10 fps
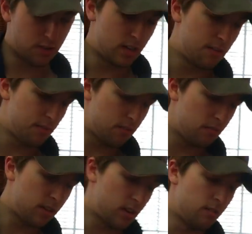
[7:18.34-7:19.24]
should never,
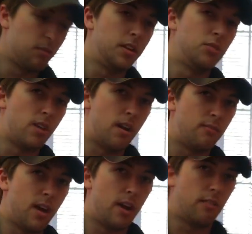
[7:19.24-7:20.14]
you know, really dry
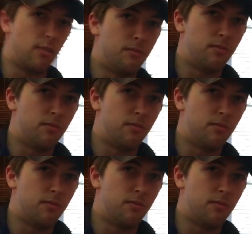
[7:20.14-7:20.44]
fire, room